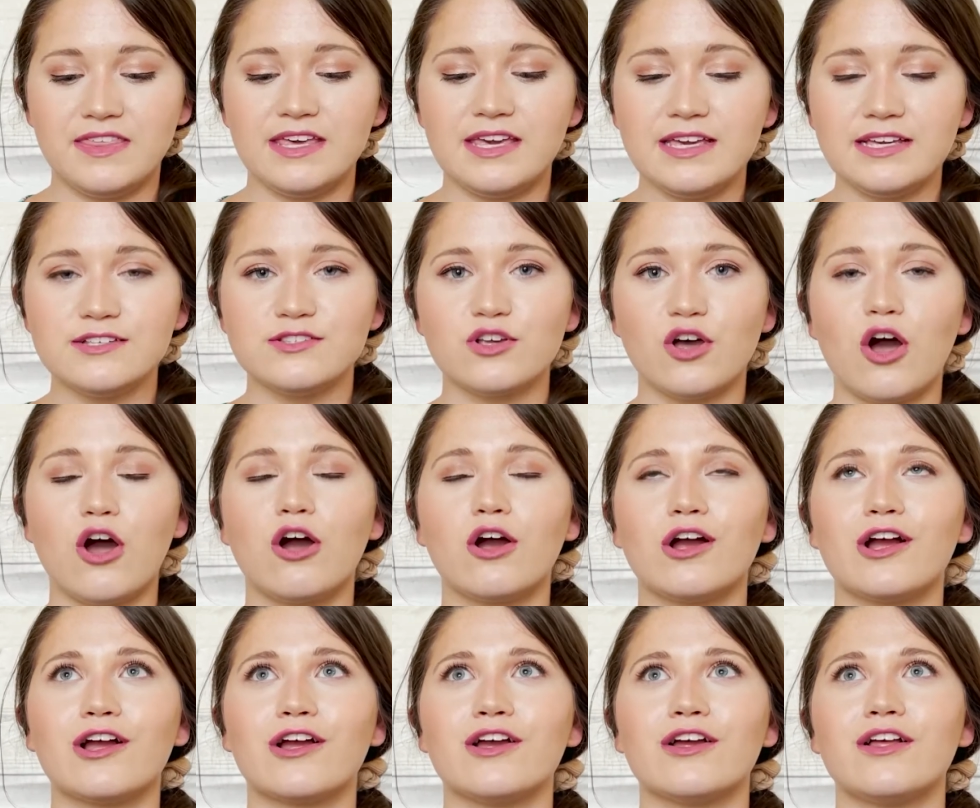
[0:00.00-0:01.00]
these
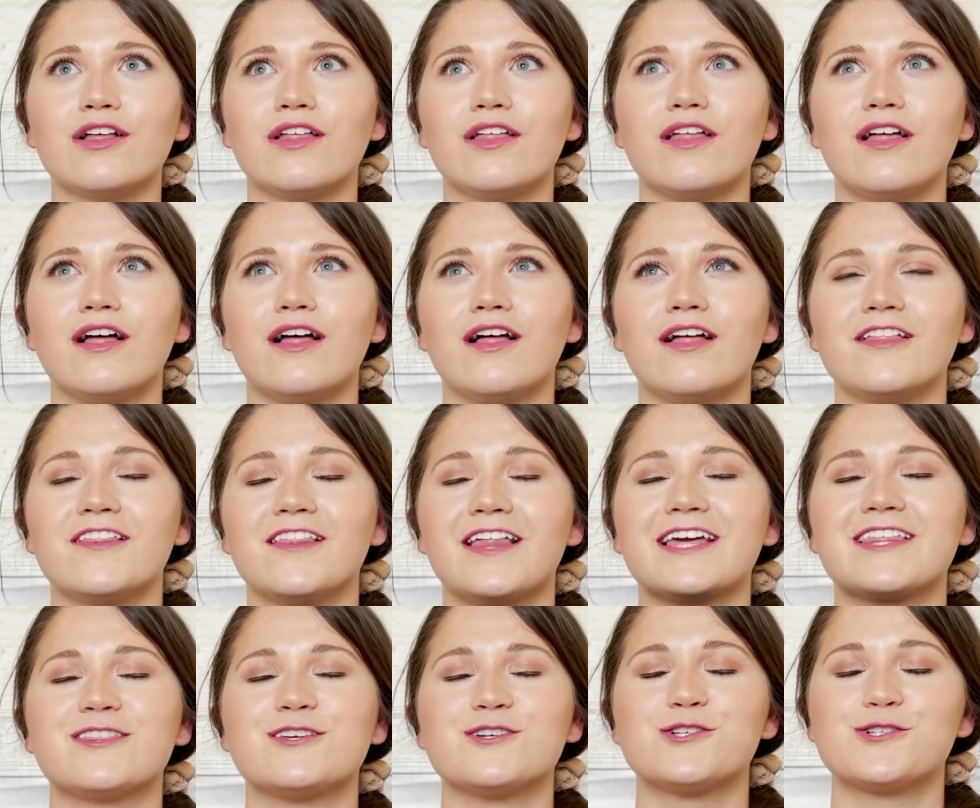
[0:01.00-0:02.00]
are
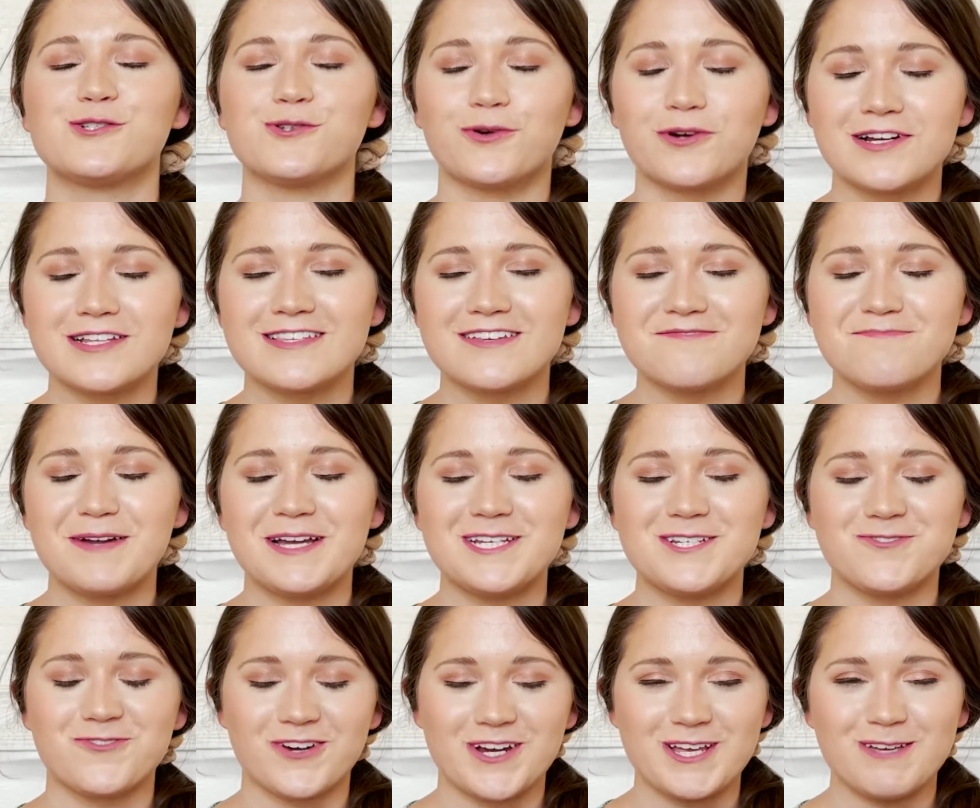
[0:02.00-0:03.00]
like the shorts of my
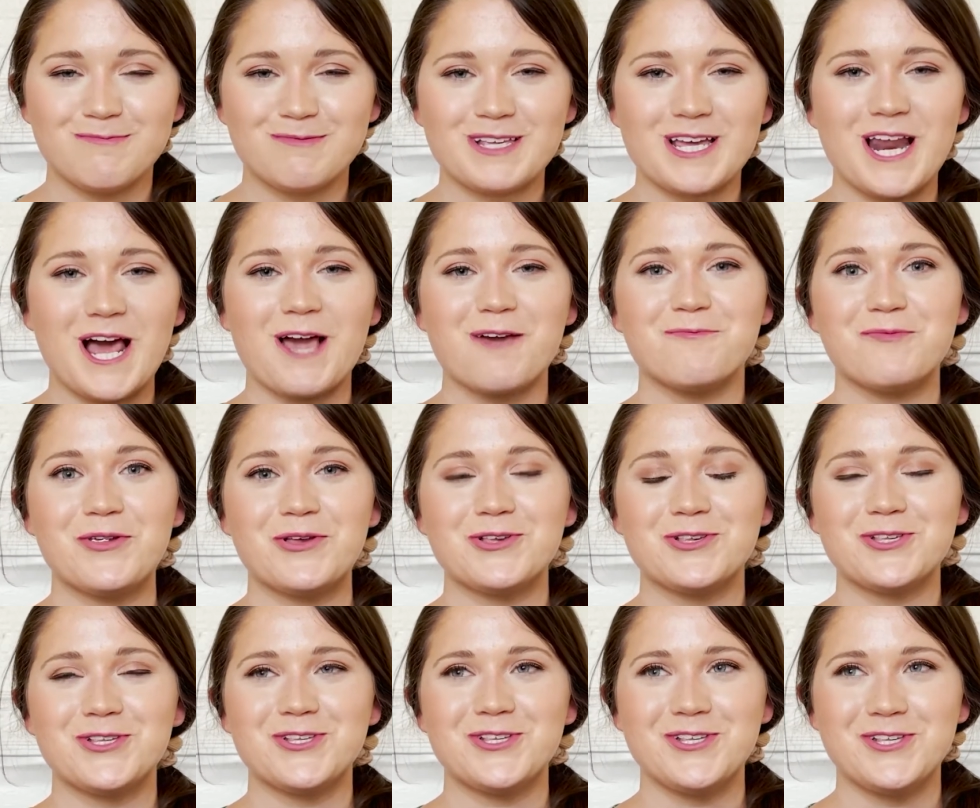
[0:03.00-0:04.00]
dreams, and I'm
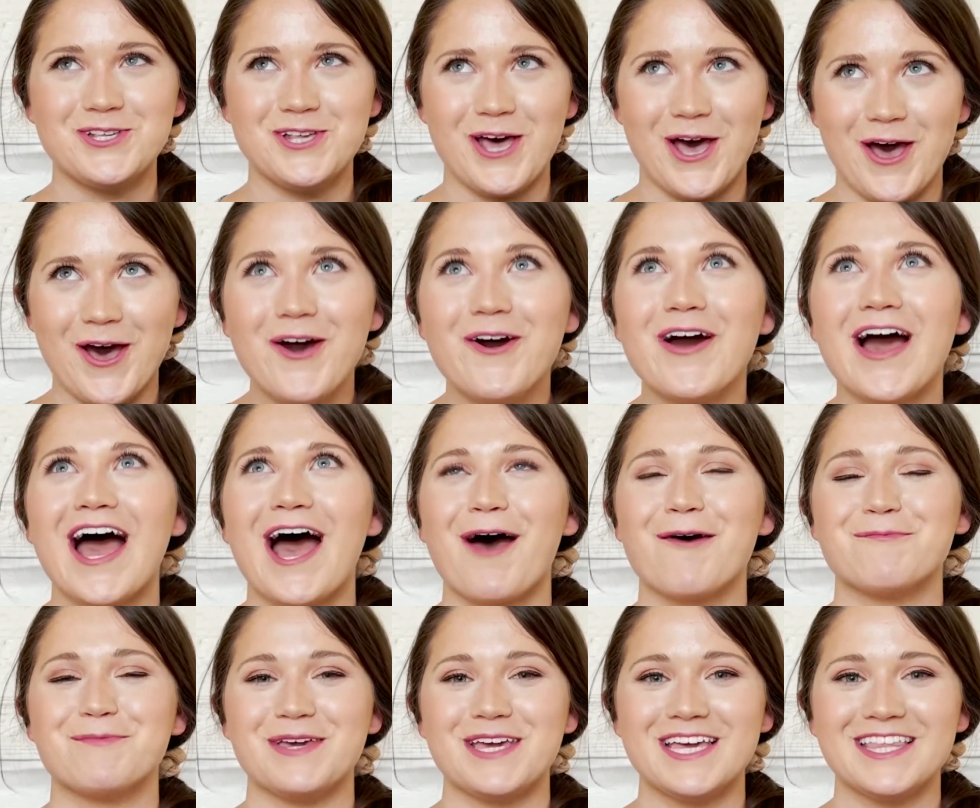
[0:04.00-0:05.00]
so
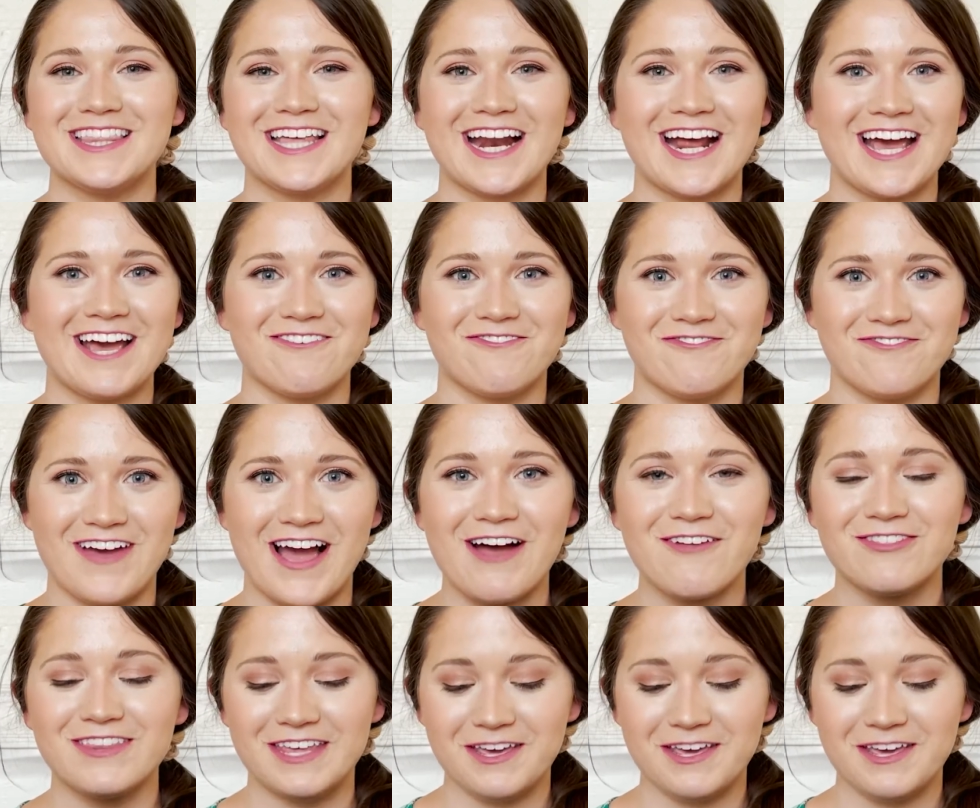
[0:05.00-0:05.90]
happy that I have found